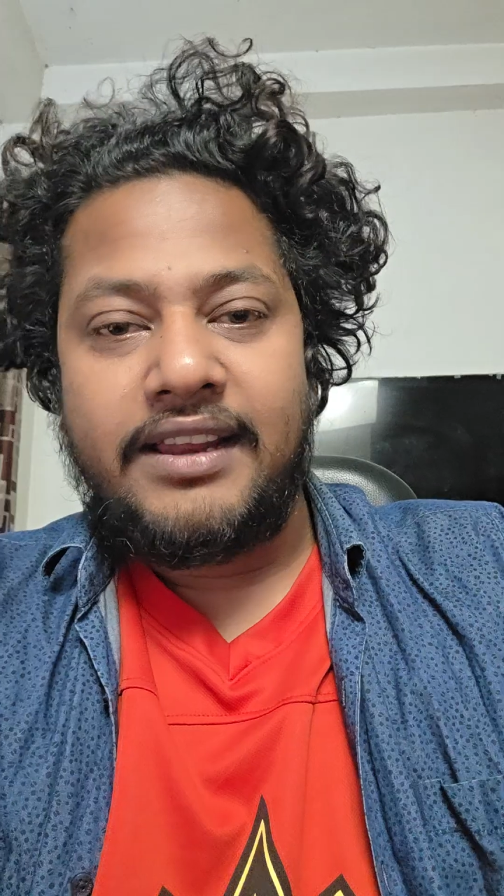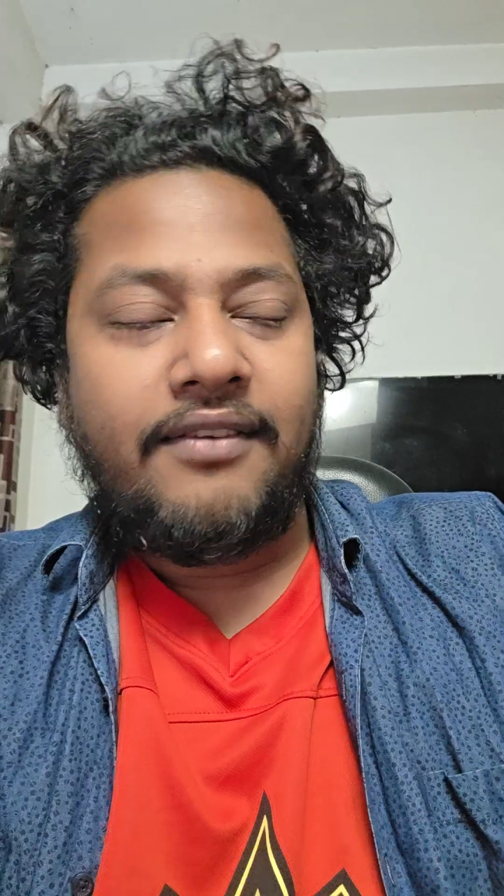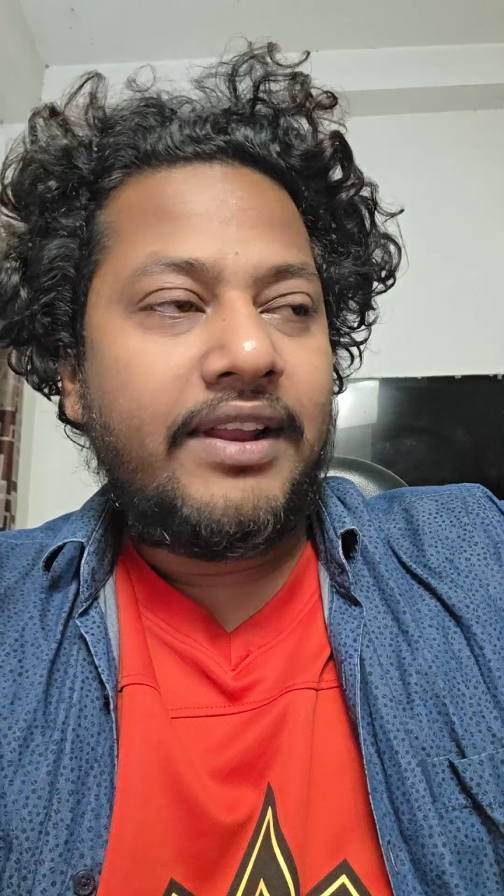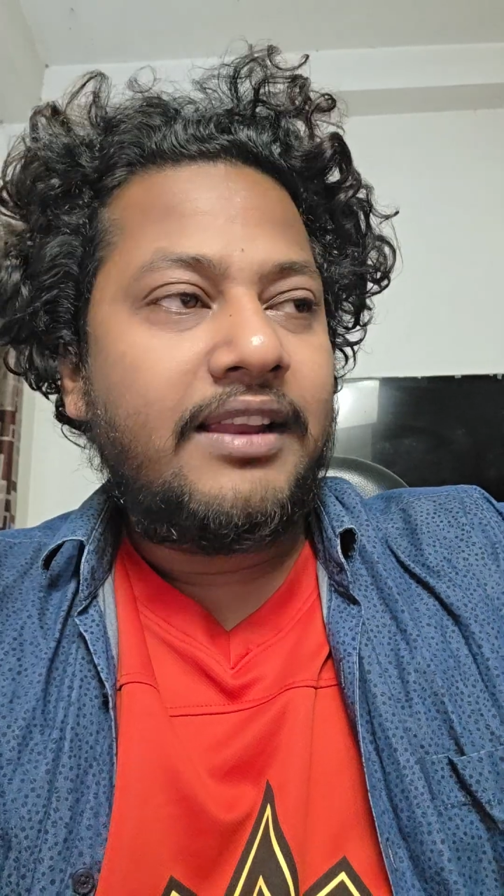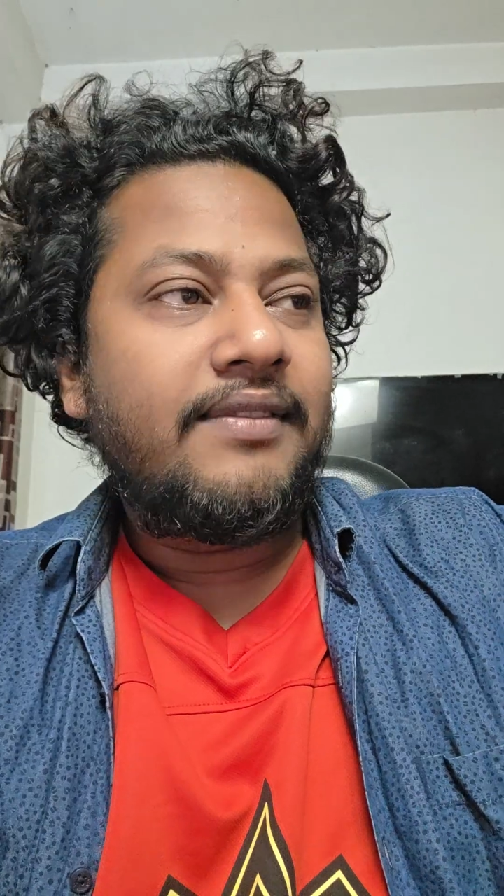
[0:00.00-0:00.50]

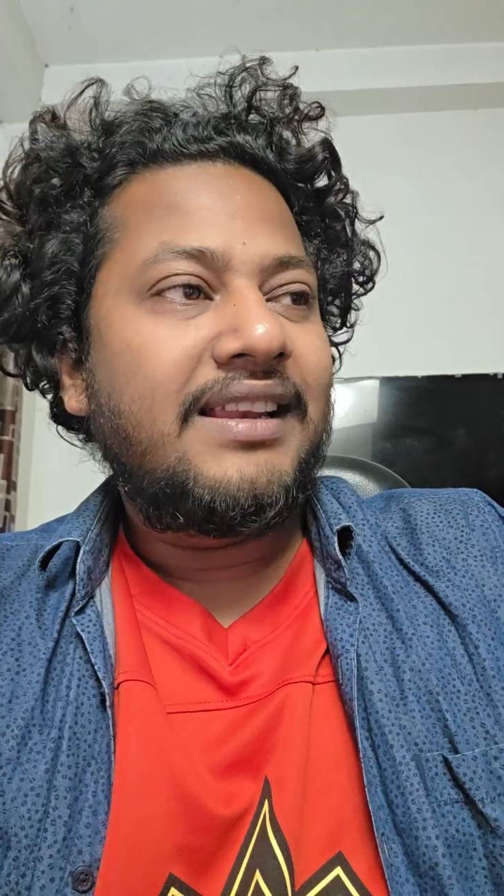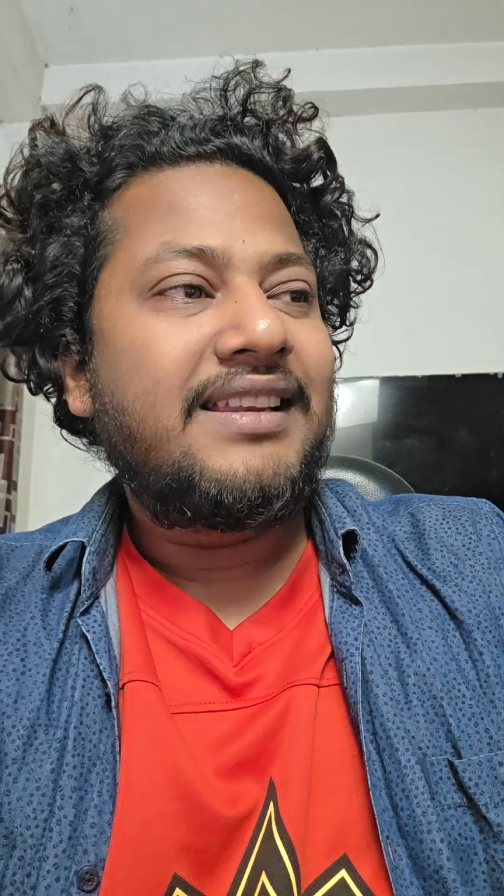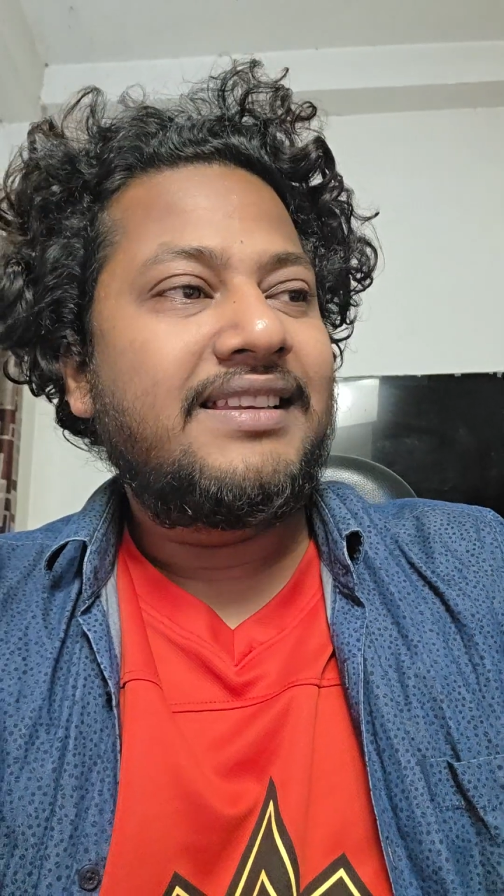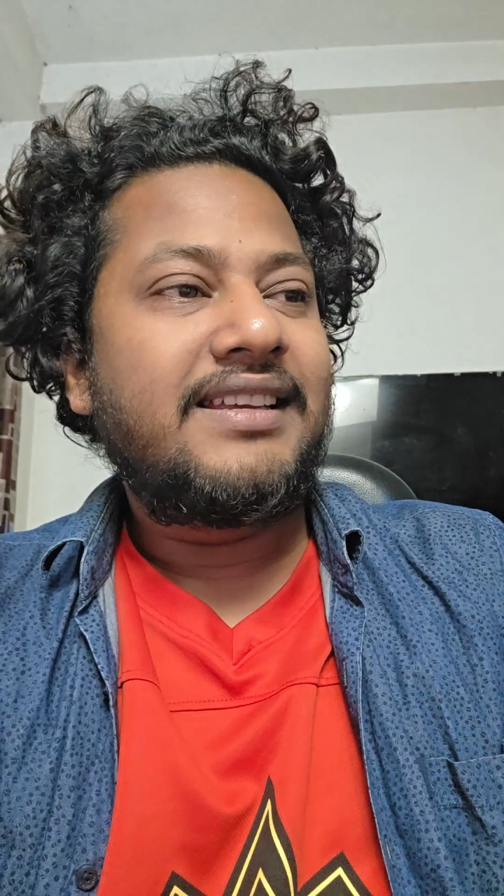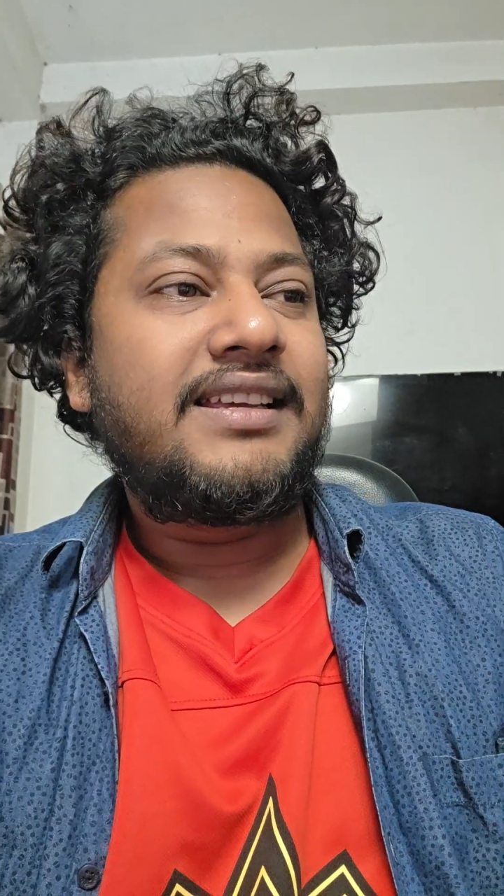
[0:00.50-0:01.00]

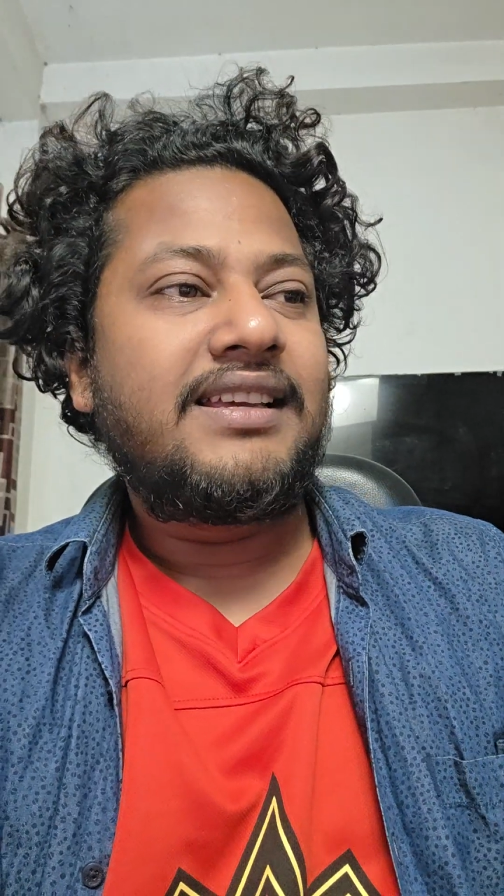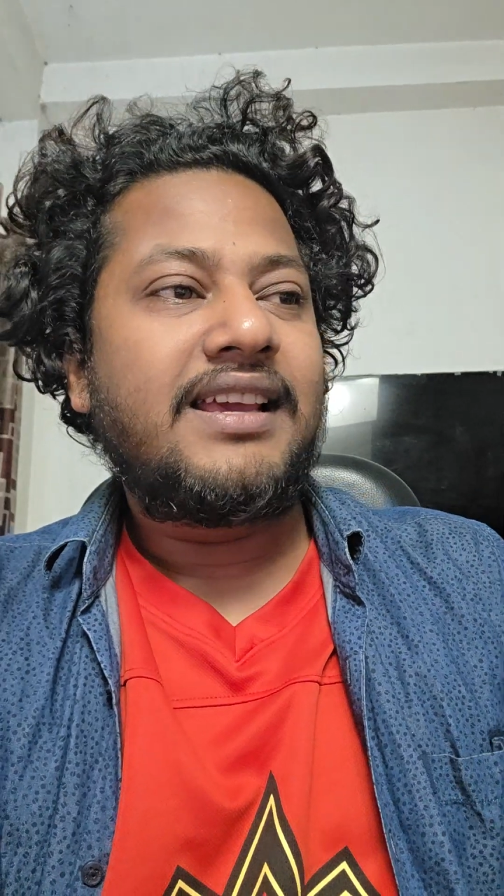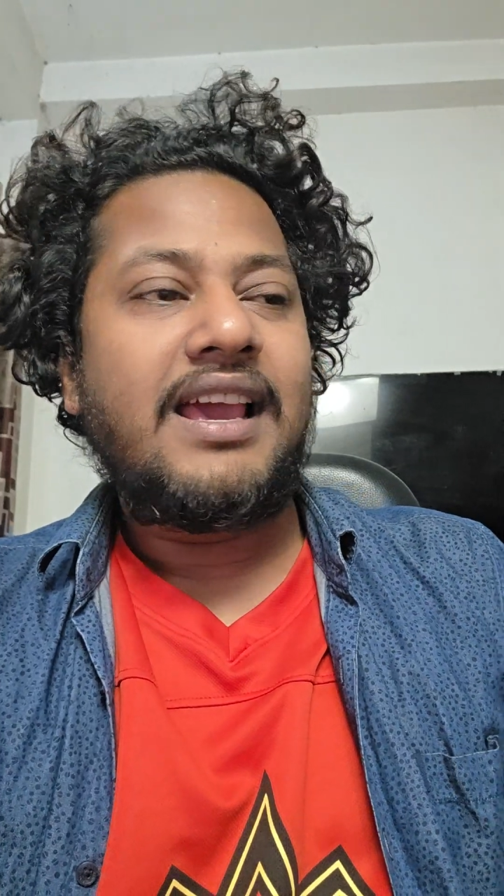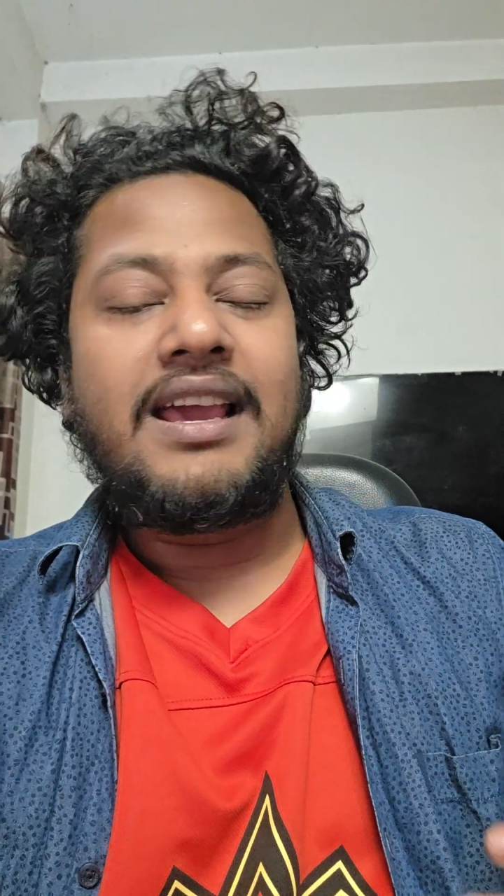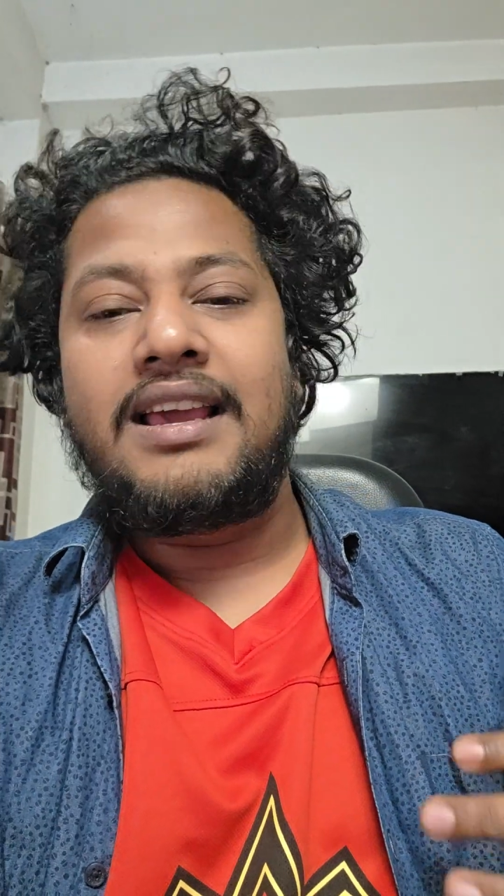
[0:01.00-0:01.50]

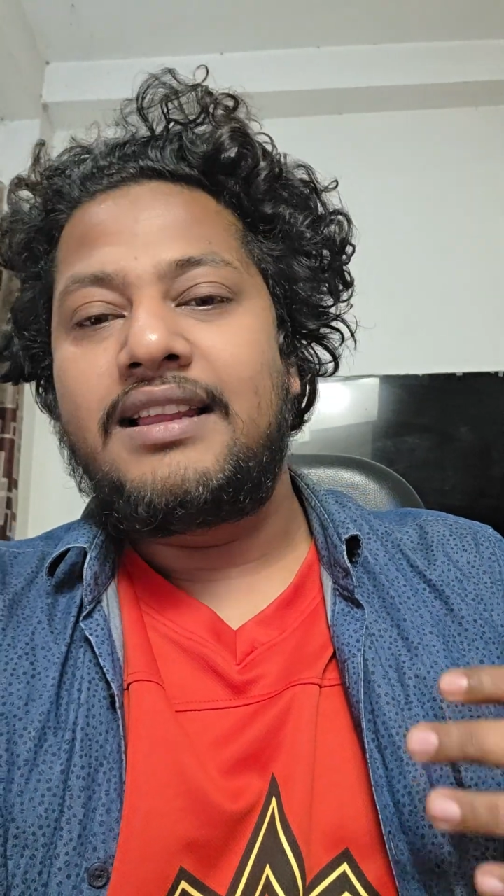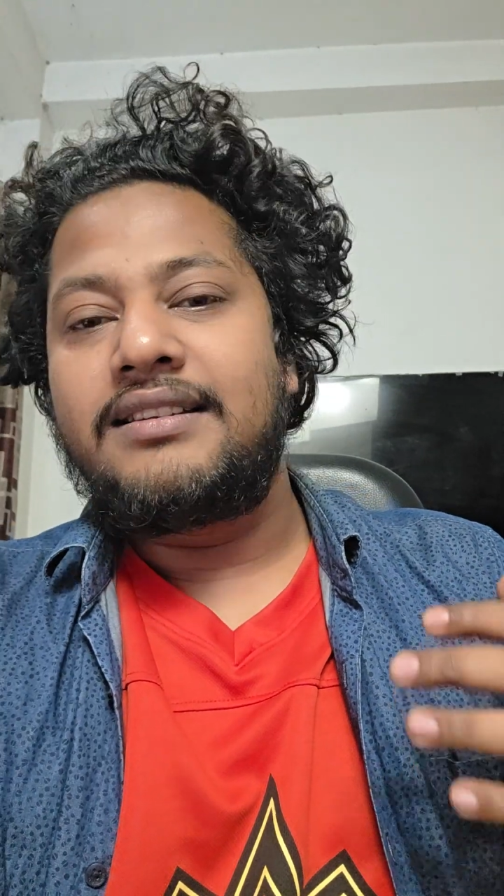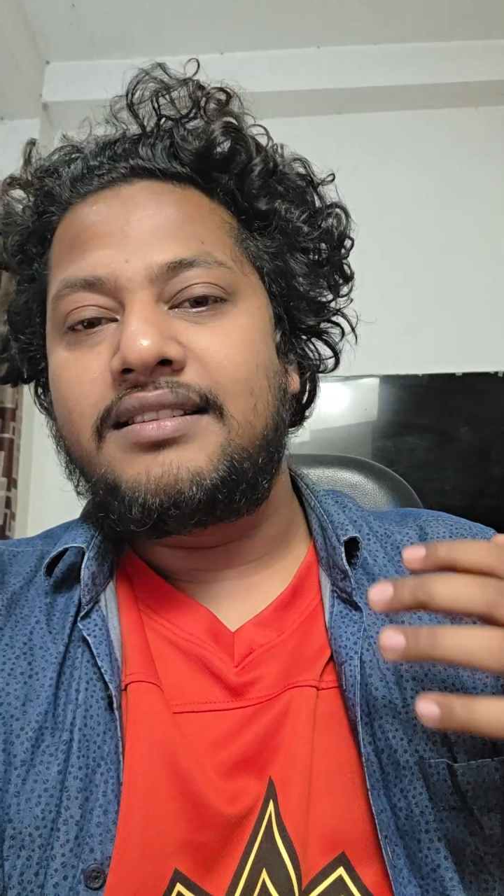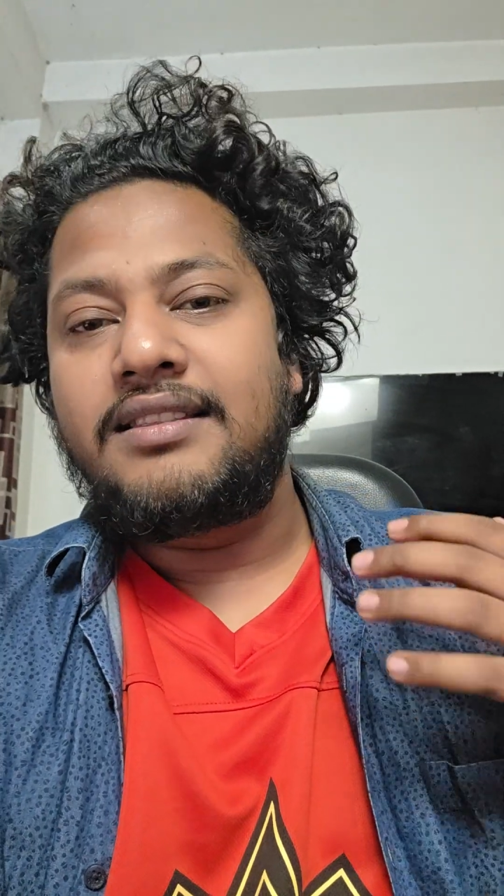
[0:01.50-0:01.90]
availability and